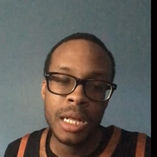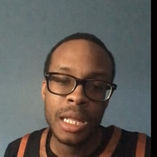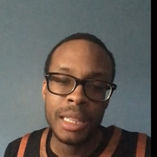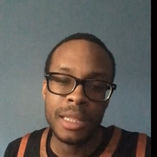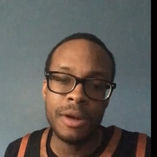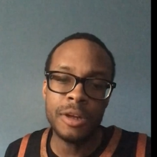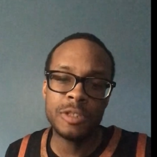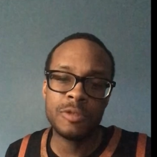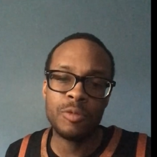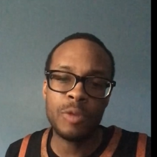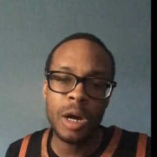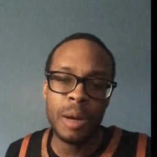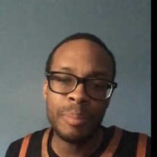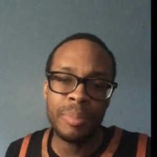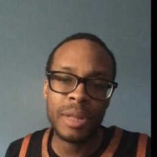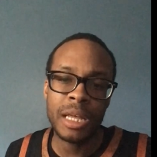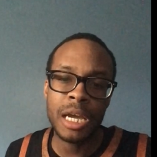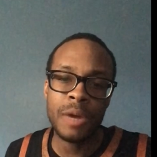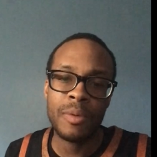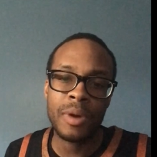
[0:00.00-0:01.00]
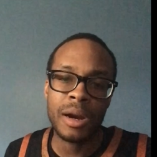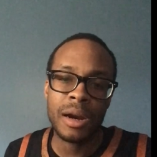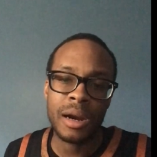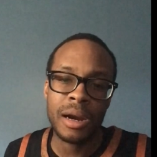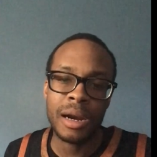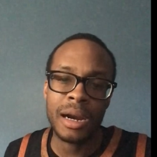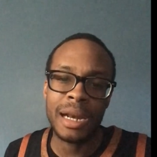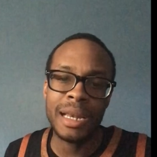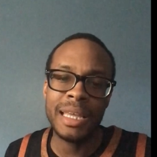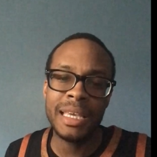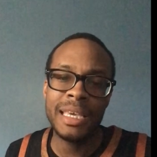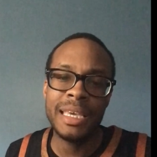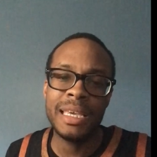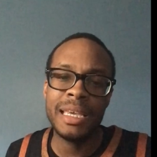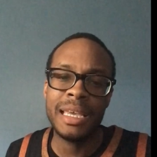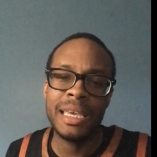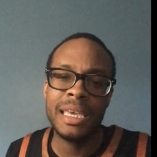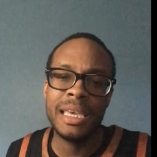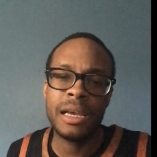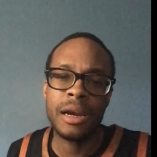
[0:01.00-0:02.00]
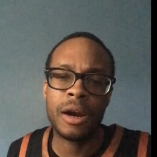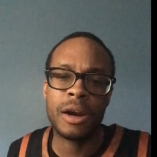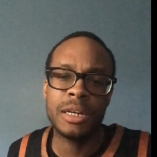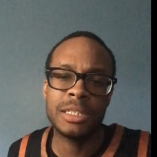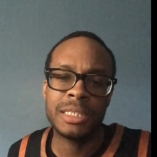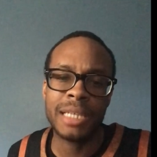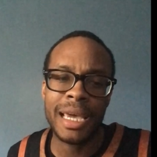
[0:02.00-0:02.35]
There was one play where I think he hurt his